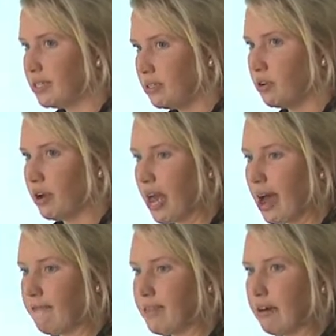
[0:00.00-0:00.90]
It's not going to
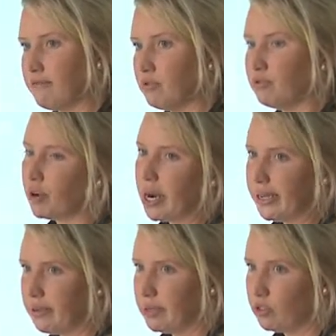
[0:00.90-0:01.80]
have that full
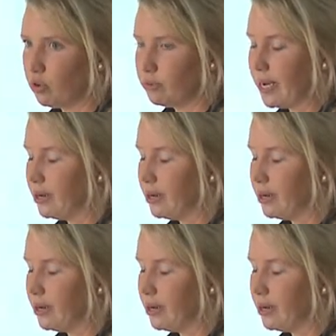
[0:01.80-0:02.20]
variety that we talked about